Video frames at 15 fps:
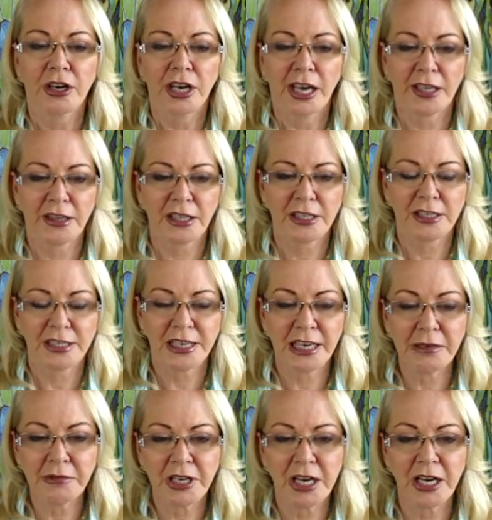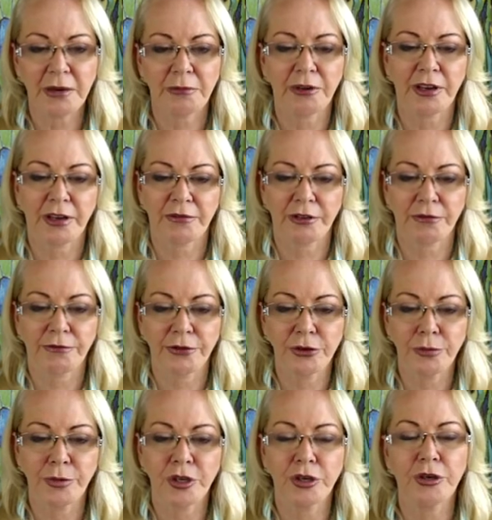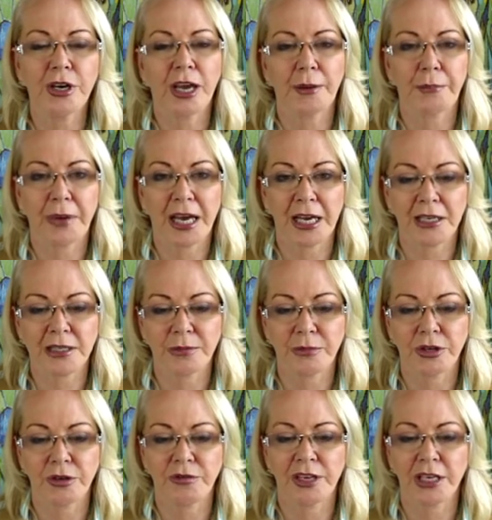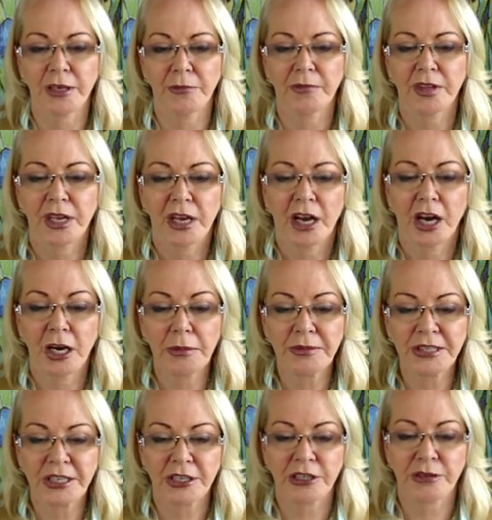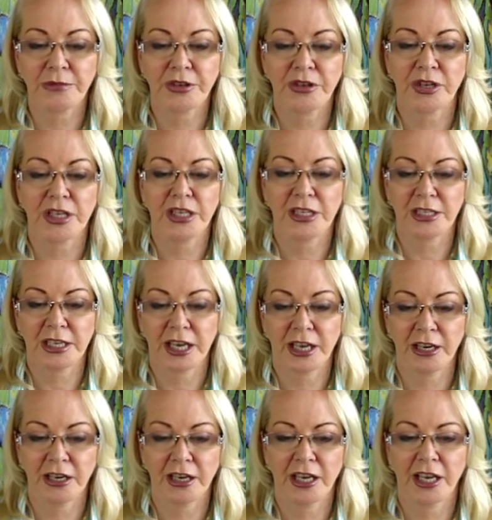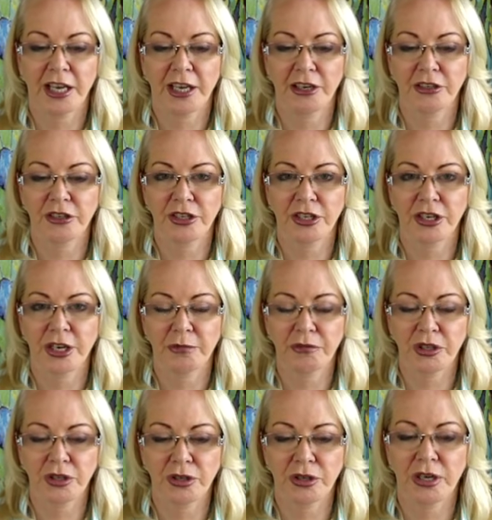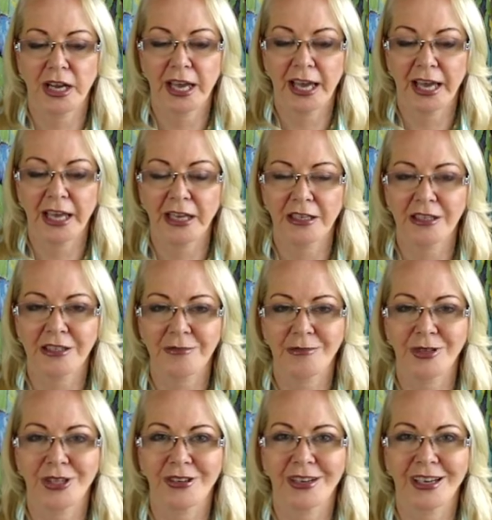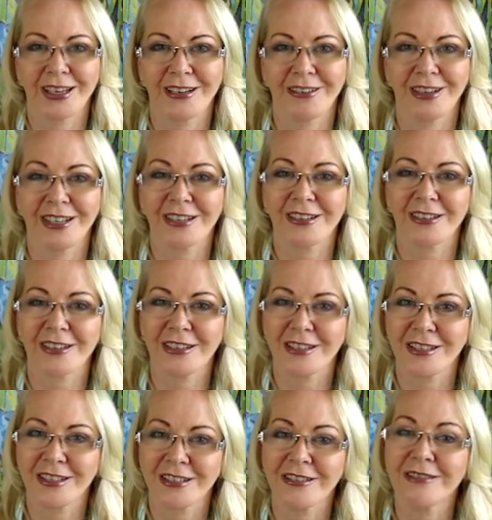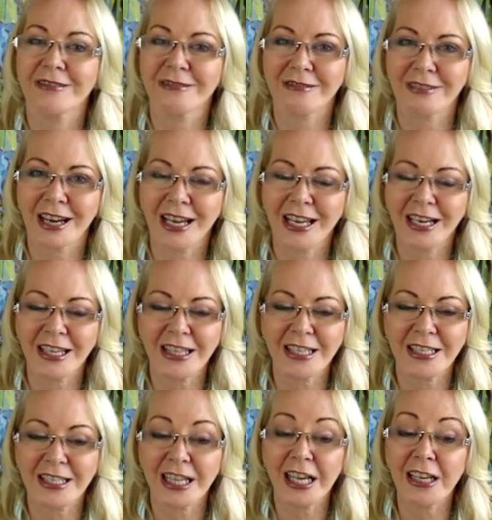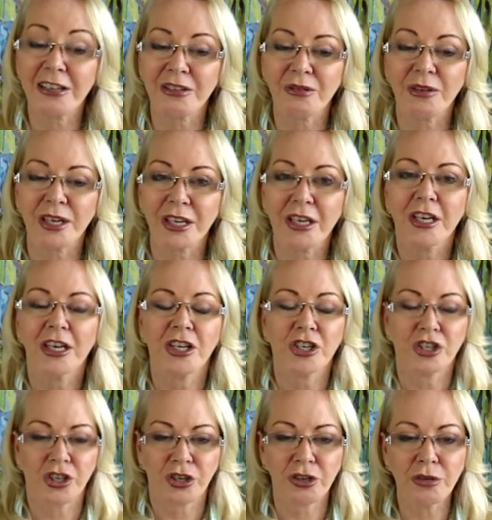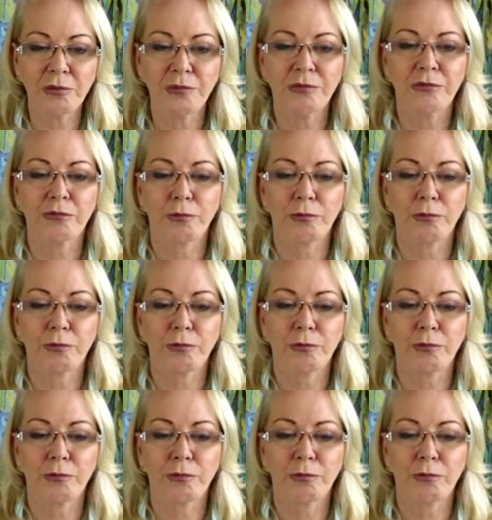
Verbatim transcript: at the same time, we have the full moon, Mars moving, opposition between the Sun and Neptune, and Mercury out of retrograde. So right at the start of the week, don't